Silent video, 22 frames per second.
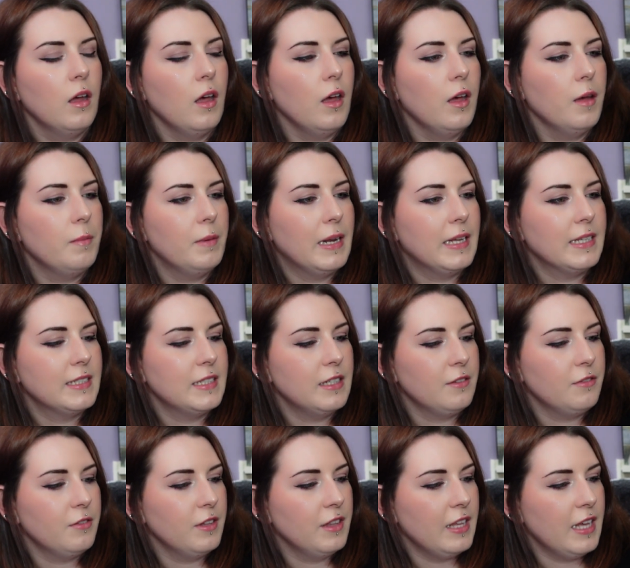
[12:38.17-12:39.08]
plastic
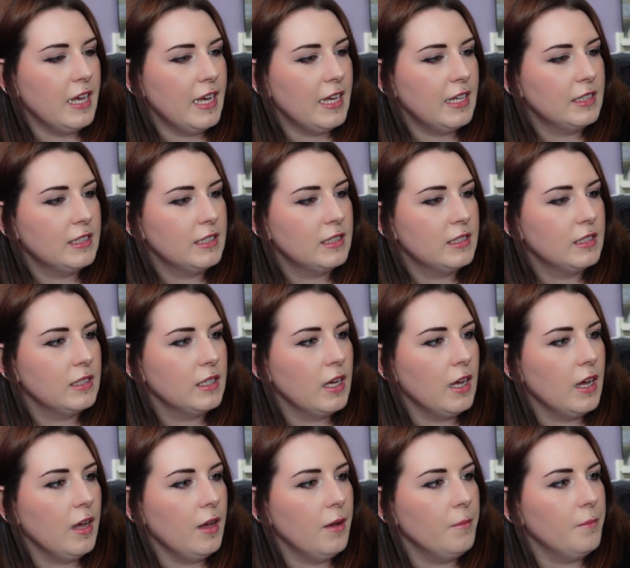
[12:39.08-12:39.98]
for this,
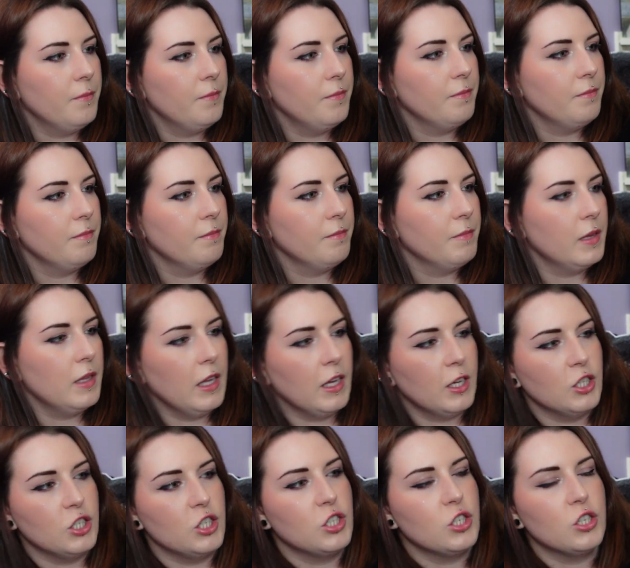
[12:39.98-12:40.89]
but like
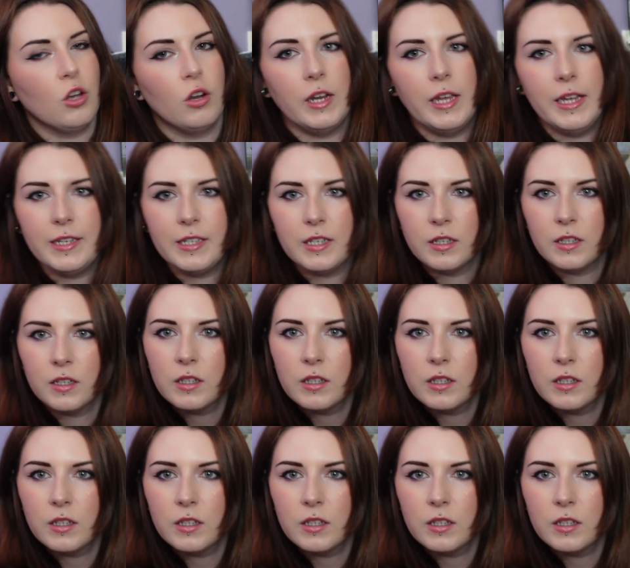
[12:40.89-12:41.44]
a solid